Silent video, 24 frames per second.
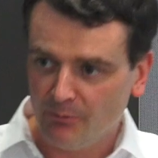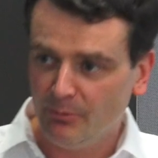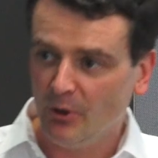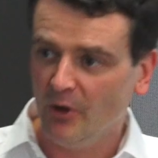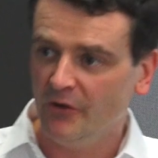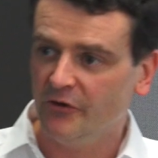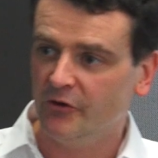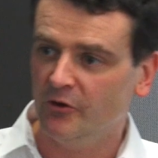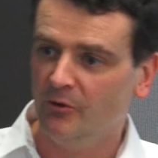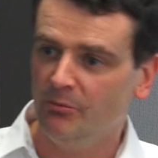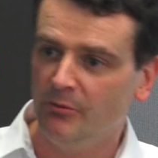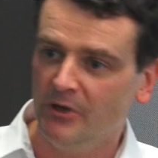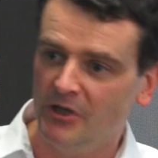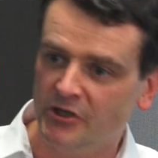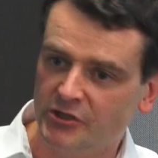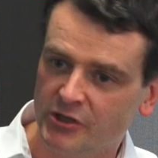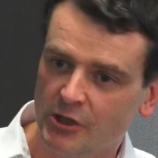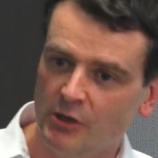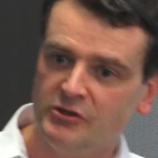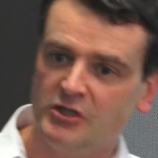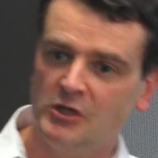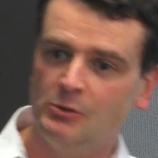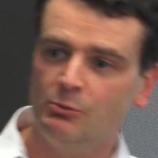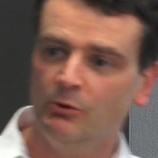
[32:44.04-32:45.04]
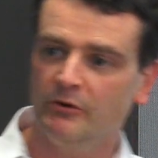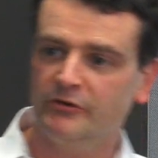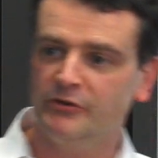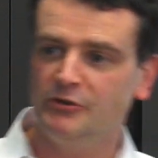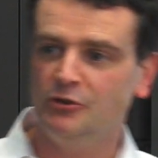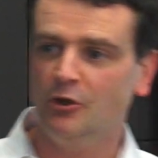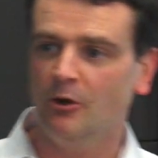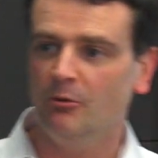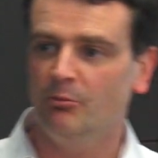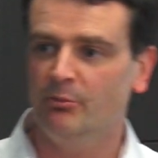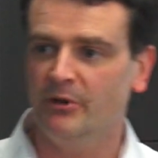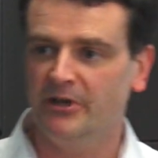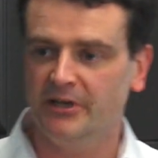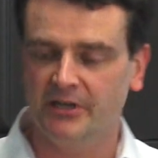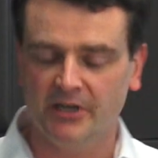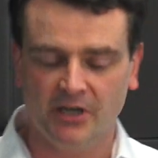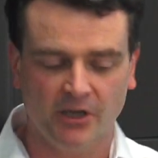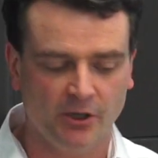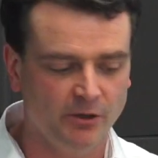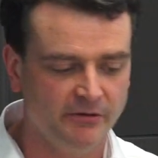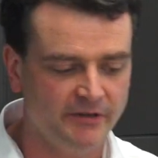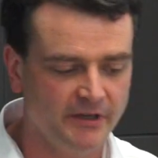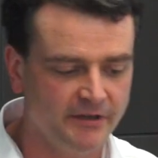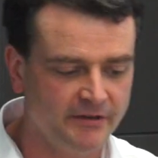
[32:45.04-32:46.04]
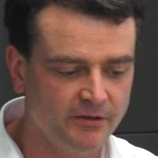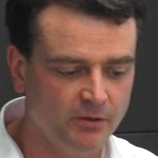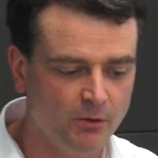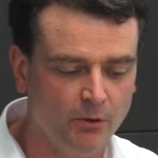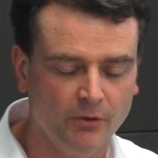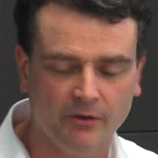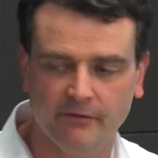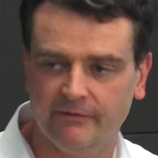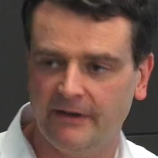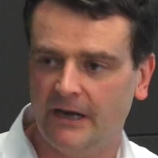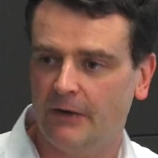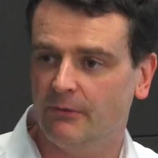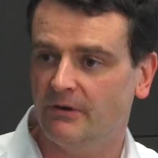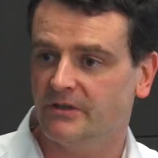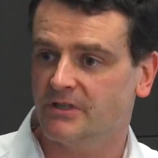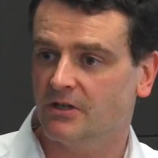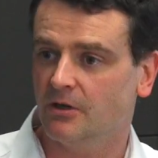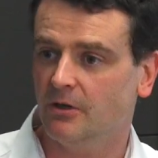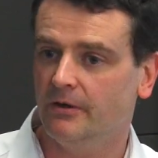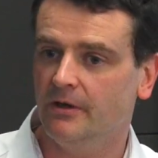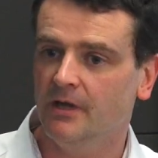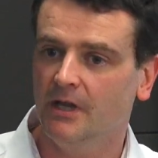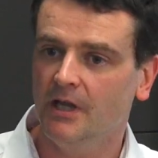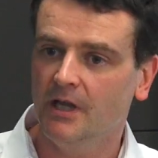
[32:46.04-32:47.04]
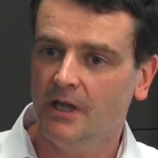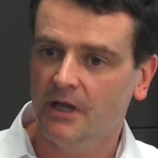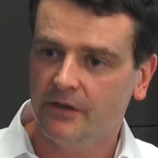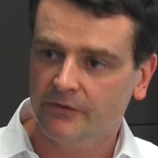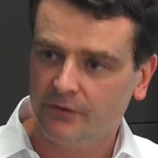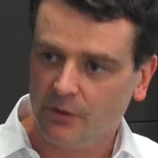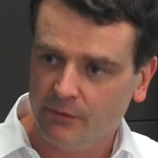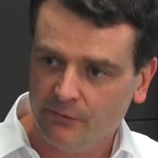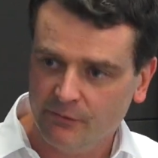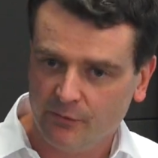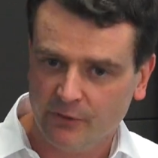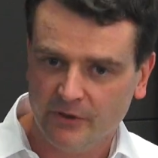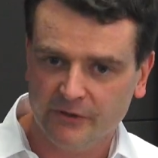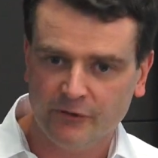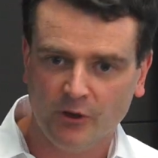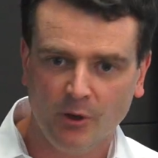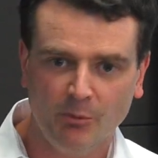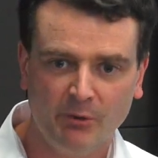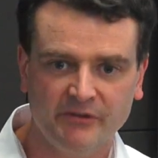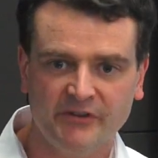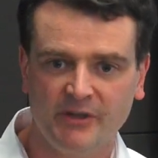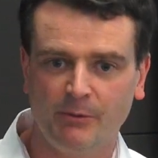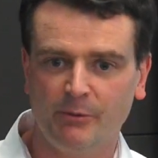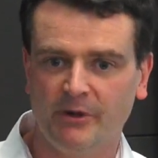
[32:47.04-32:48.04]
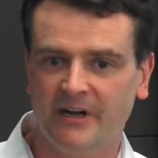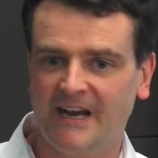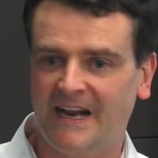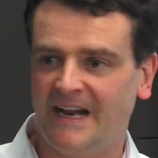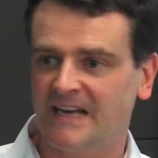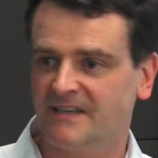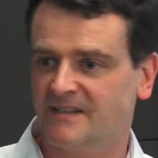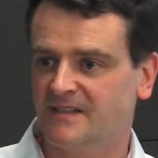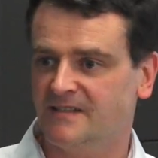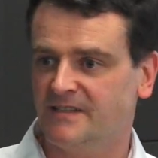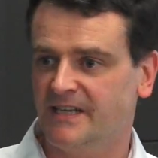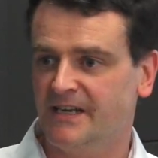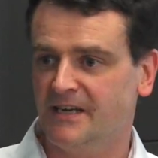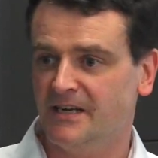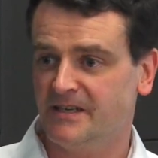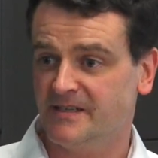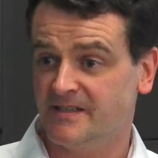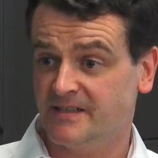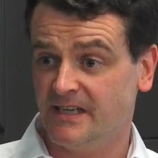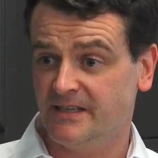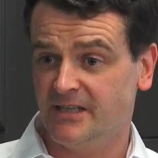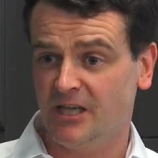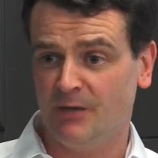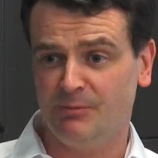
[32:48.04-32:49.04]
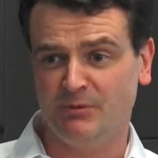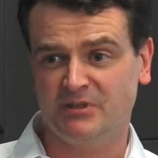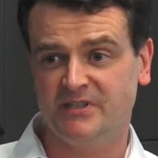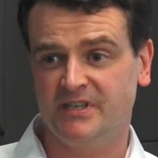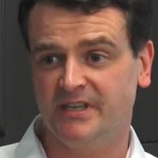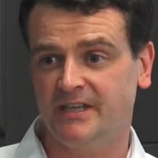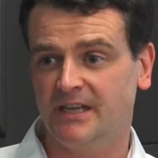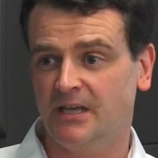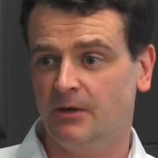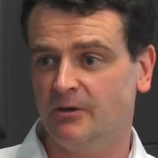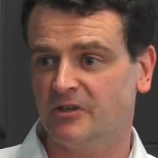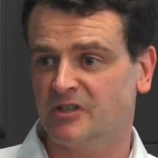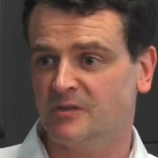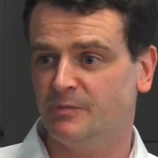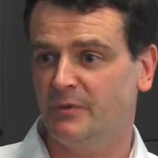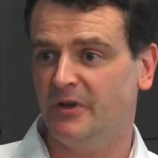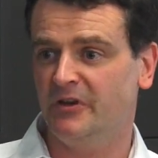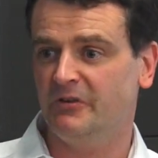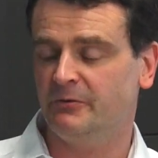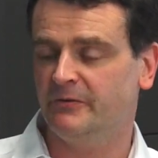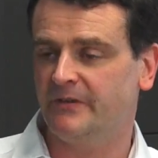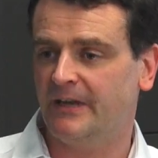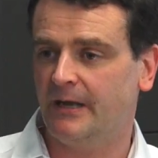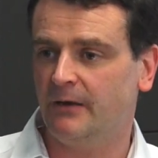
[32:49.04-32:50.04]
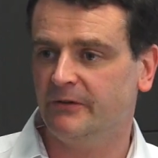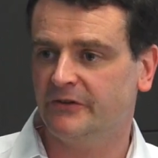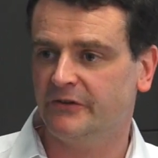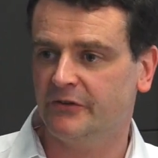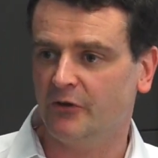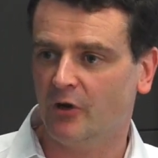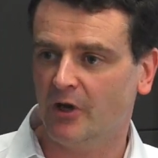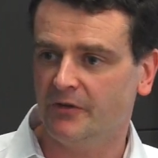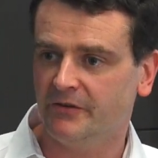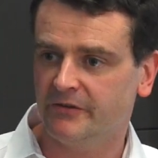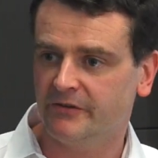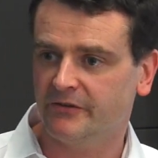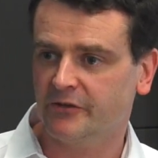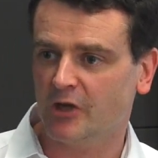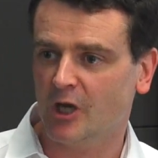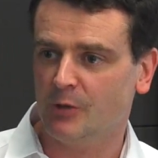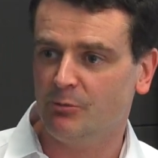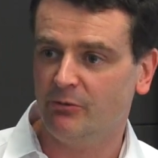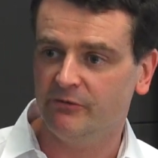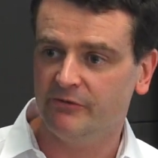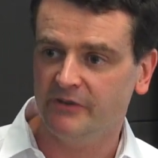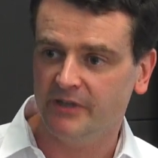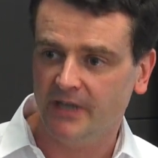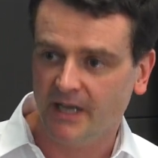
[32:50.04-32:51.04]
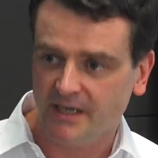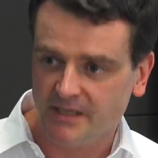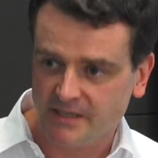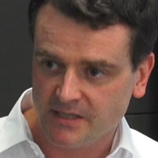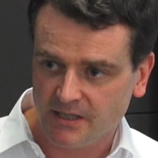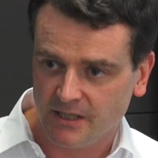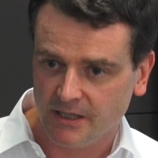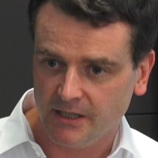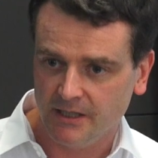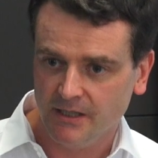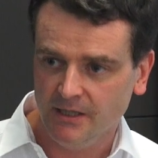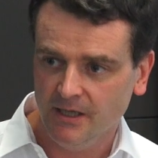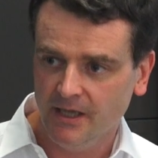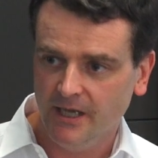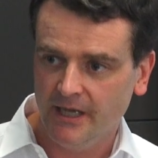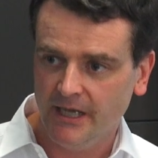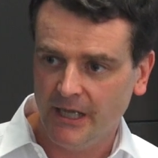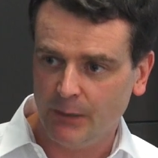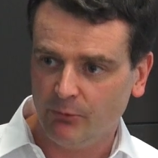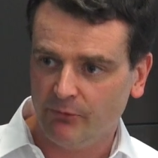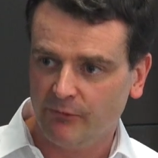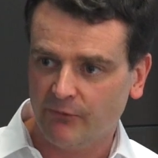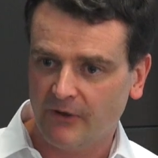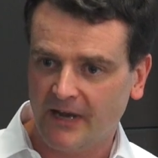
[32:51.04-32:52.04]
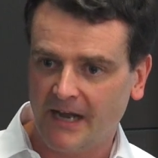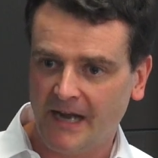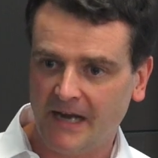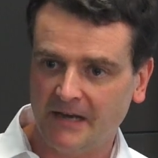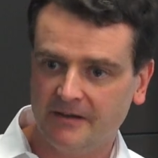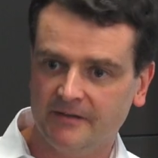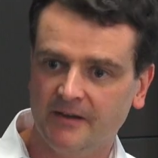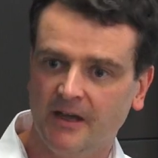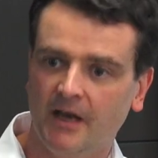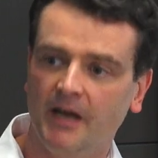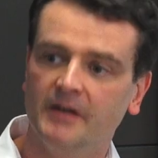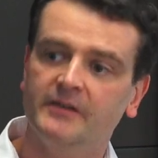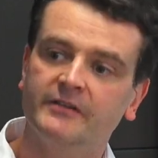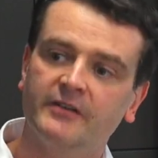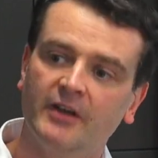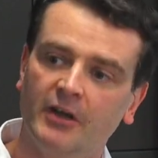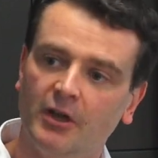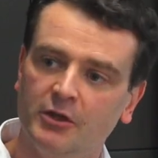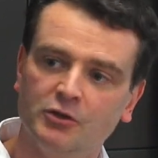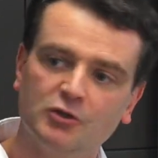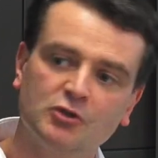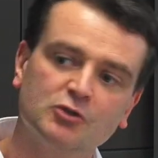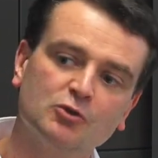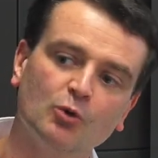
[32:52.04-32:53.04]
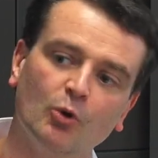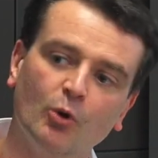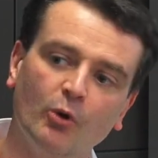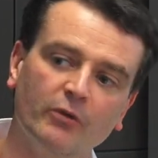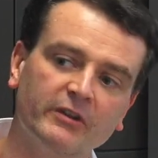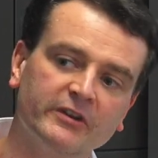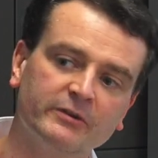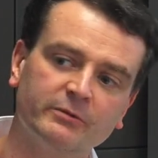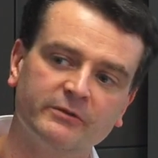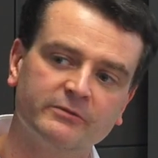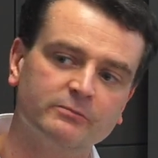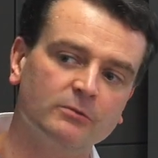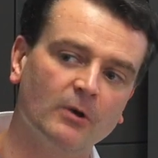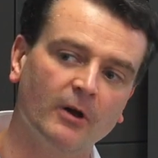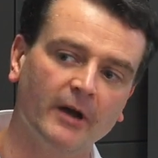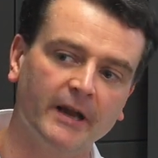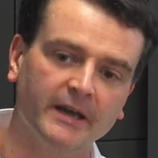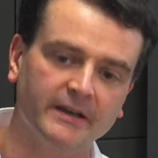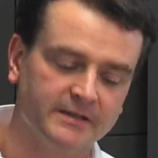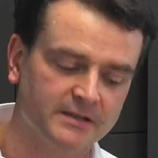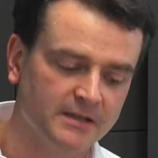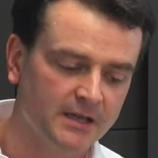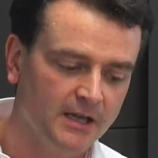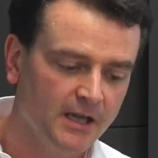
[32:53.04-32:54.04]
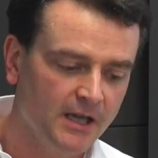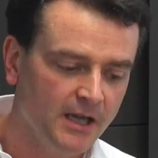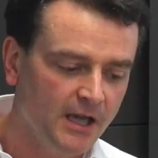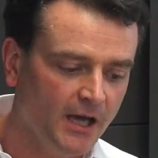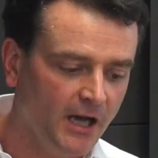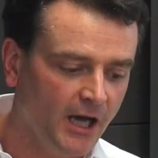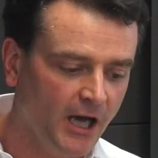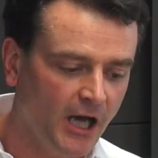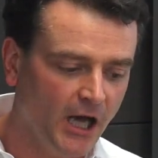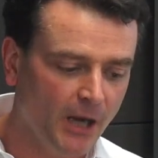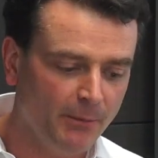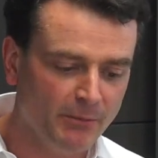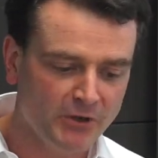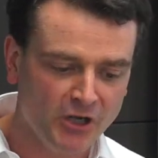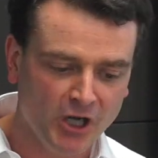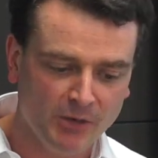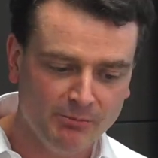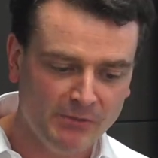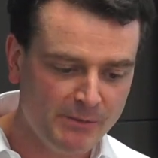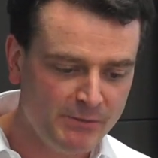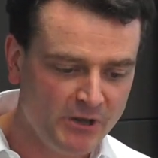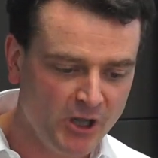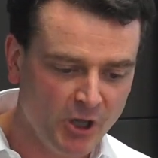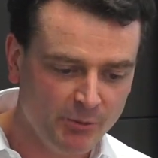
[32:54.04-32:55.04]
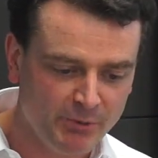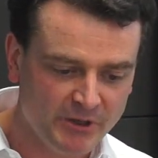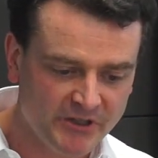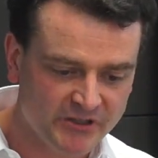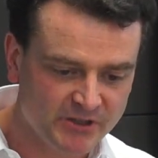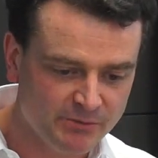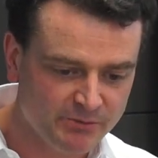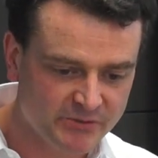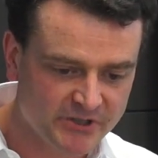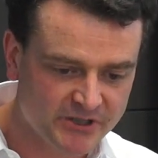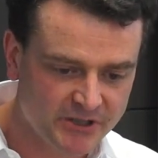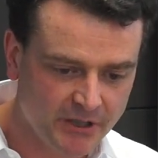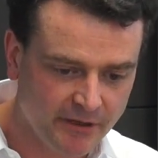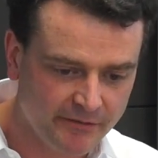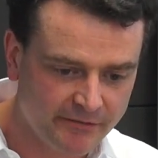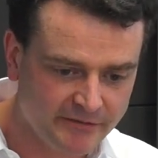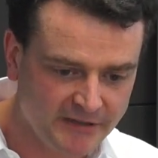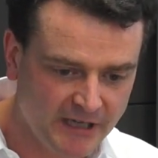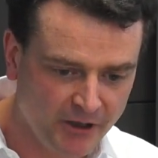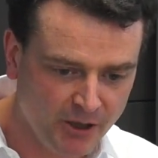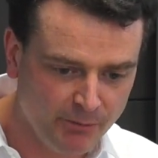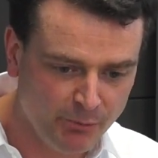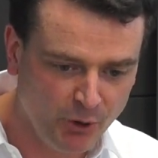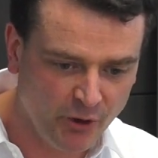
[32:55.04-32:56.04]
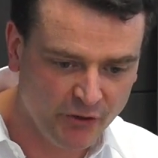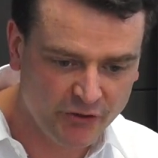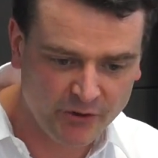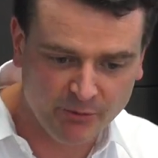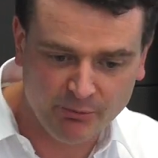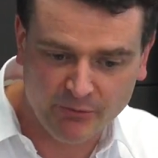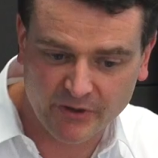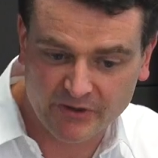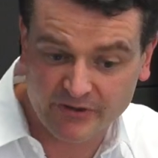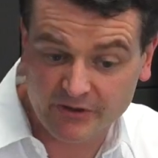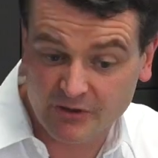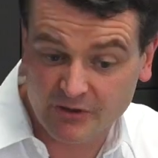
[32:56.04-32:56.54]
bottom it shows you what's not been included on the VAT return. So for example, if someone had accidentally said that a particular expense was outside the scope of VAT, it will flag that and say, are you sure this was right? Maybe there'll be some stuff down the bottom that's